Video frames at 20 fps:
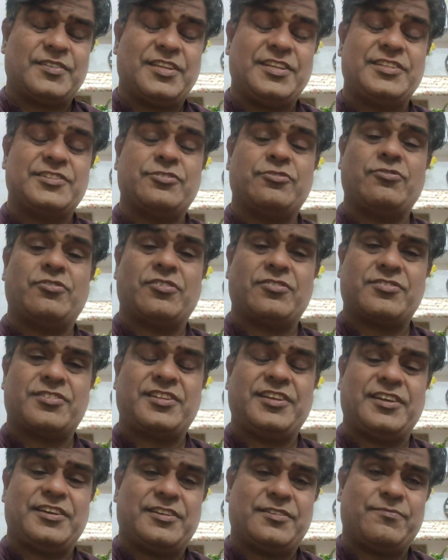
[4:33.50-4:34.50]
is
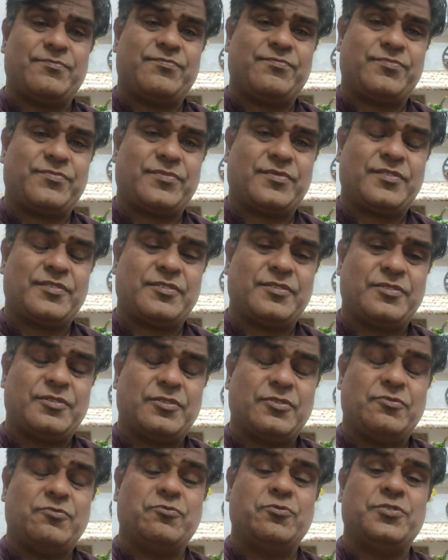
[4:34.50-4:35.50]
not there.
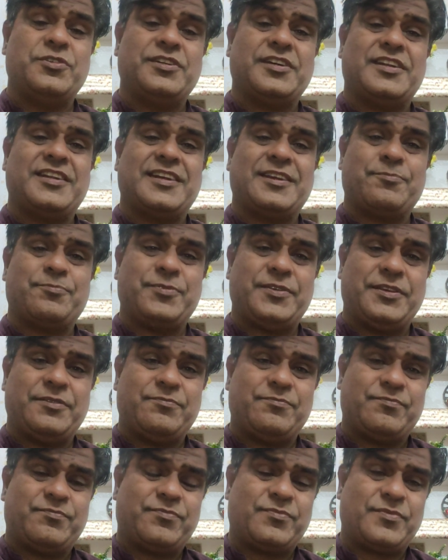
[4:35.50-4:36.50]
We are
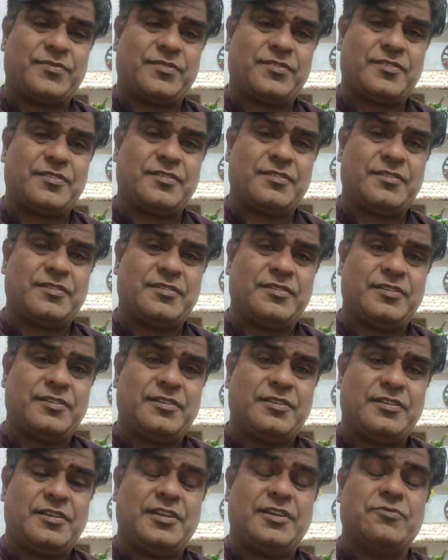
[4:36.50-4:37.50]
happy
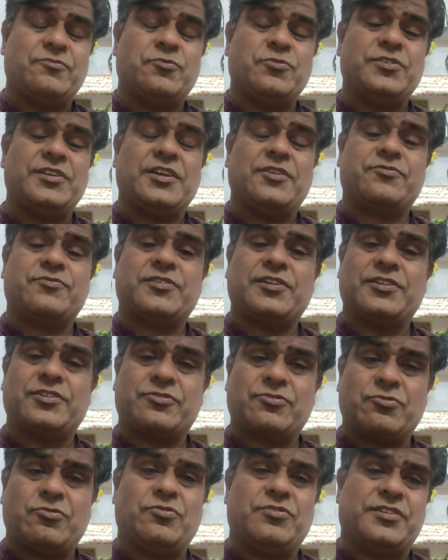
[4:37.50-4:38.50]
and we have
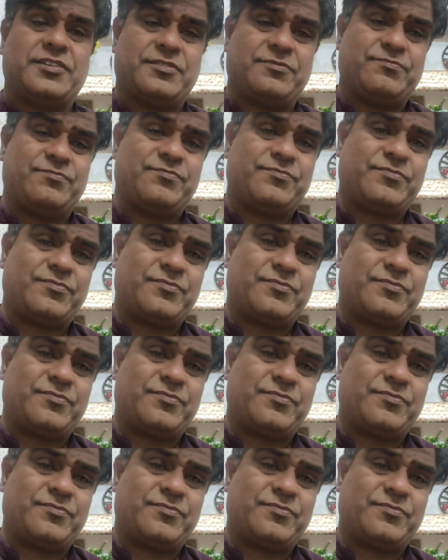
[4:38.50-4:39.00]
controlled.